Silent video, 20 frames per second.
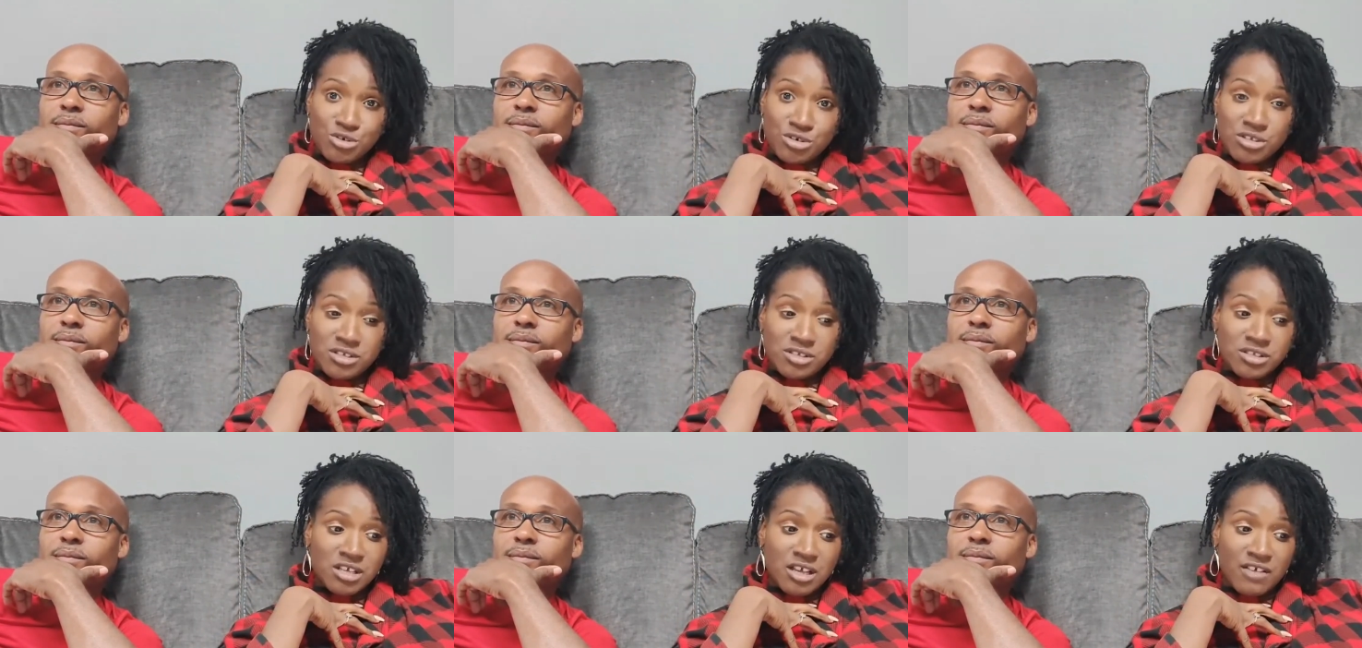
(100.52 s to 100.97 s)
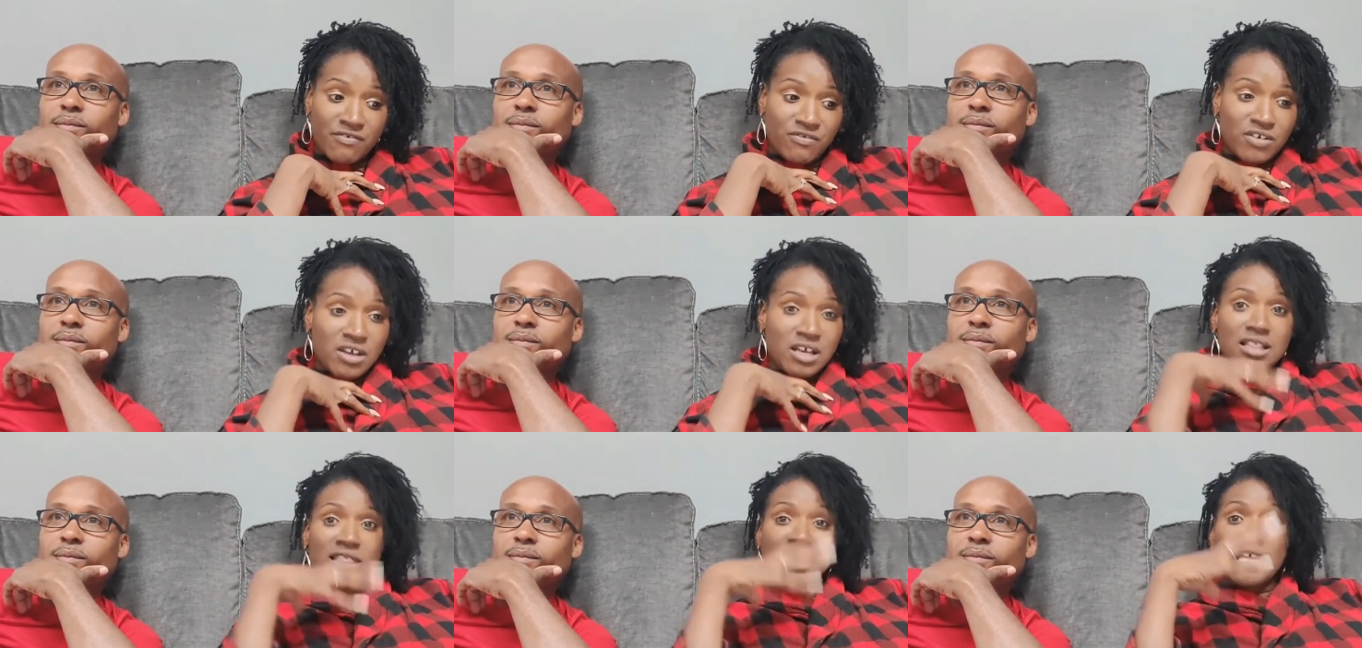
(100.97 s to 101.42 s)
Speaker 1: doing the
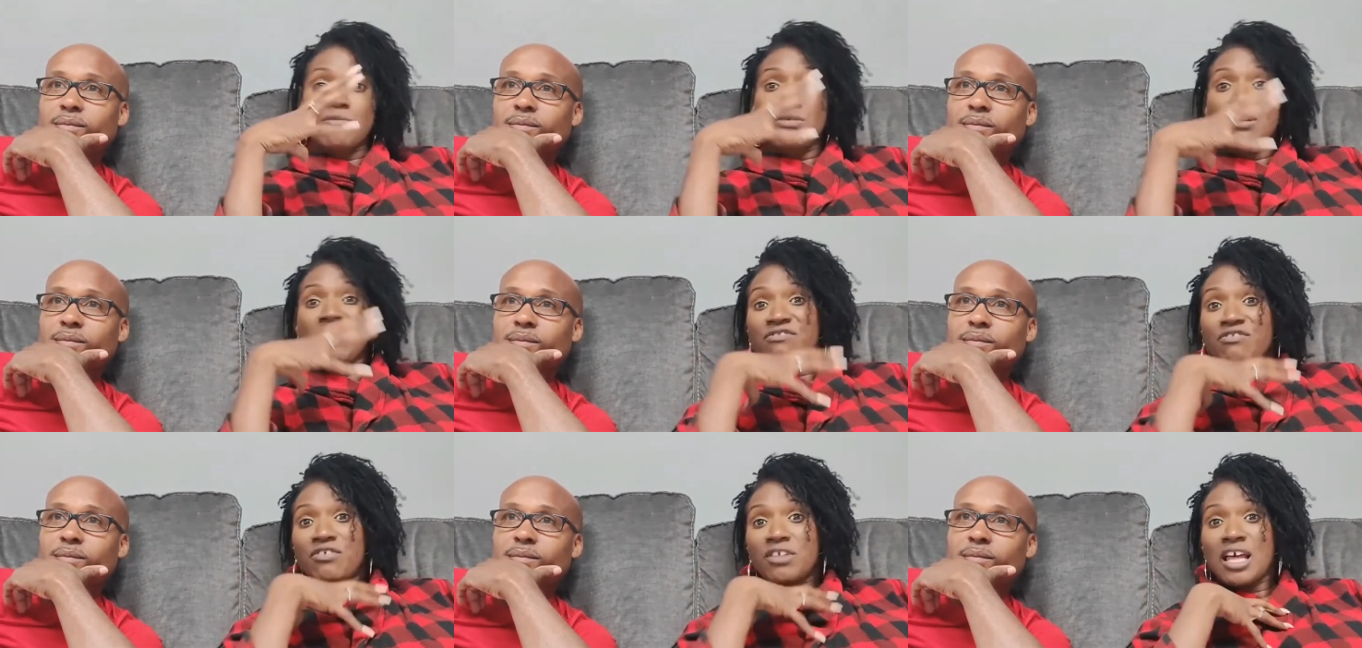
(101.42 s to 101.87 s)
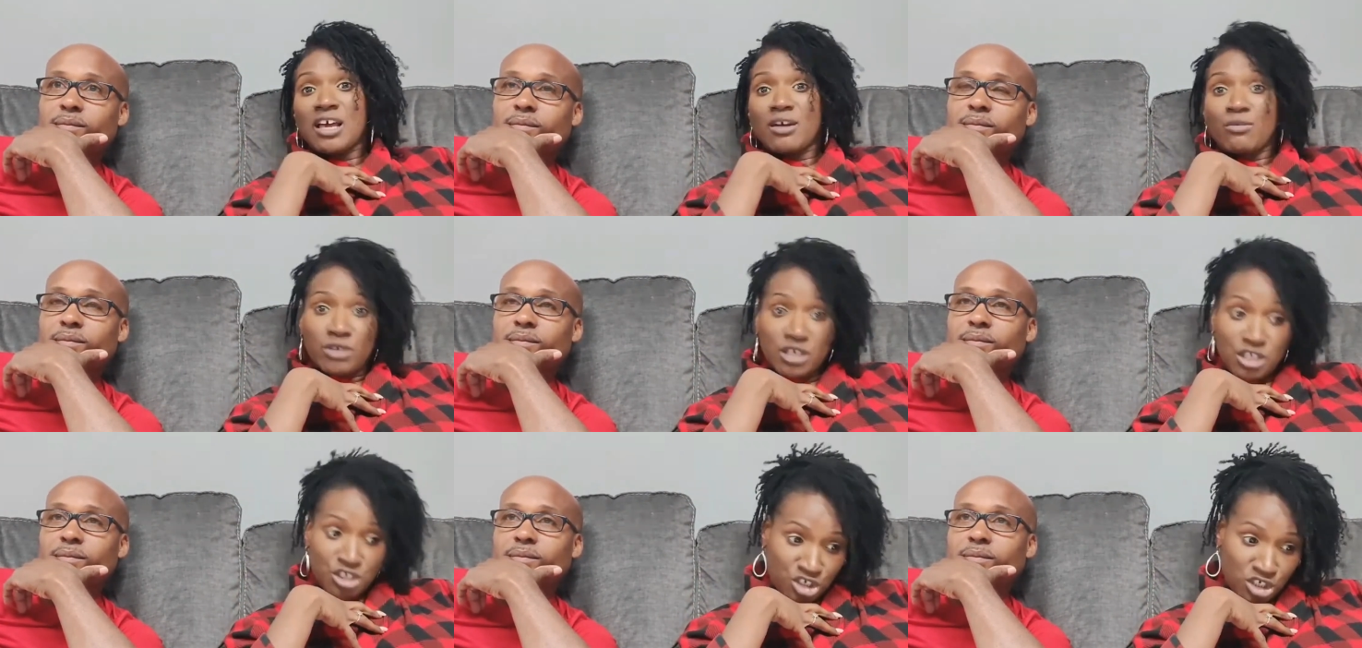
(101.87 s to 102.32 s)
stuff that we feel
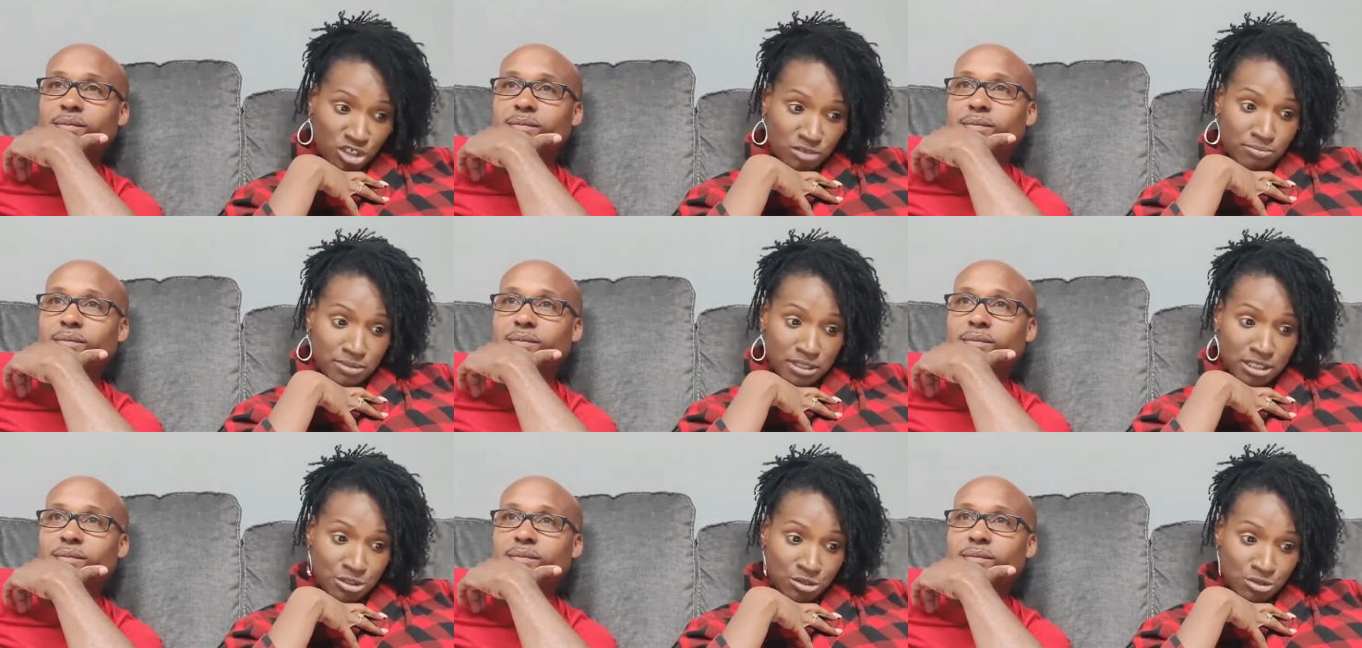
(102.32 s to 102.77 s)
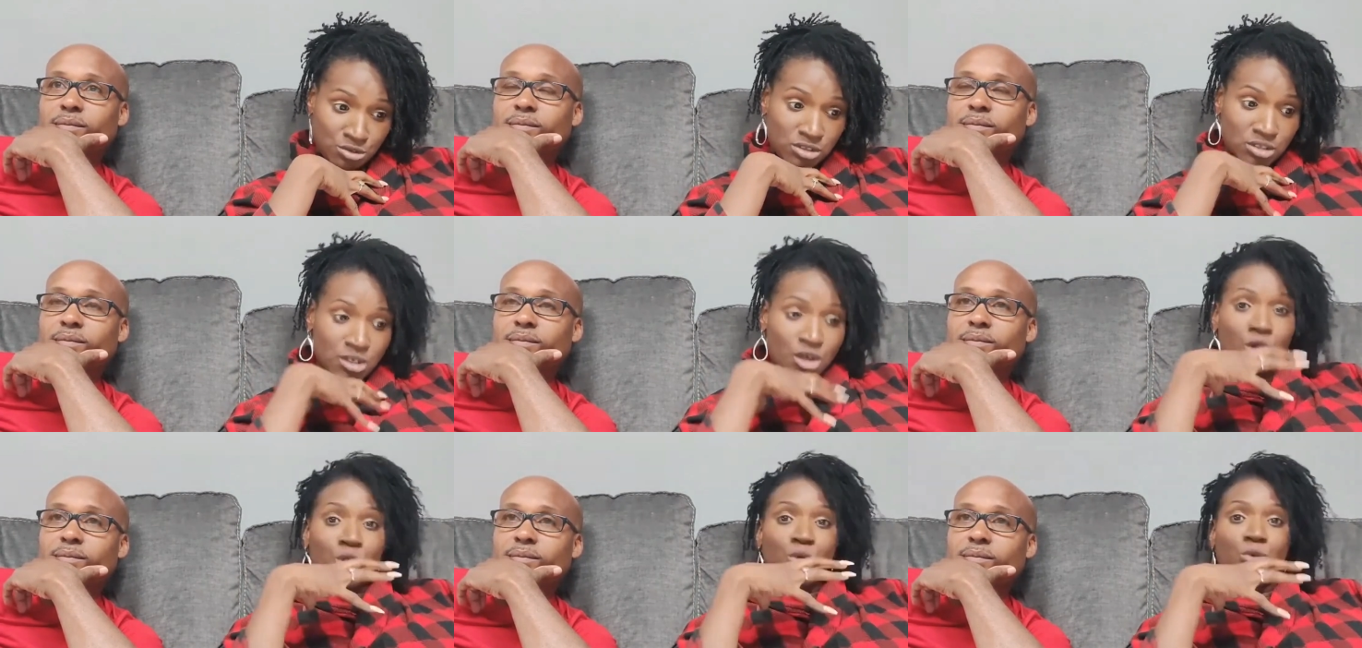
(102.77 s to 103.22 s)
like we should be
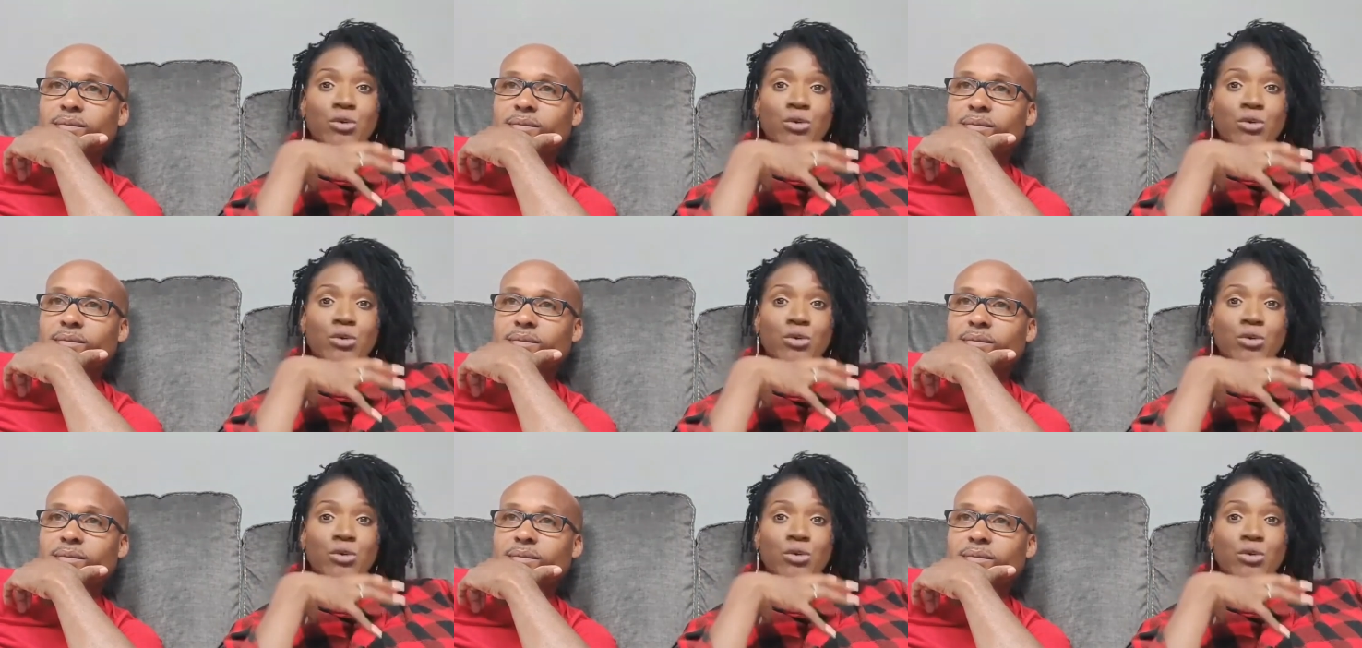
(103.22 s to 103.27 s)
doing,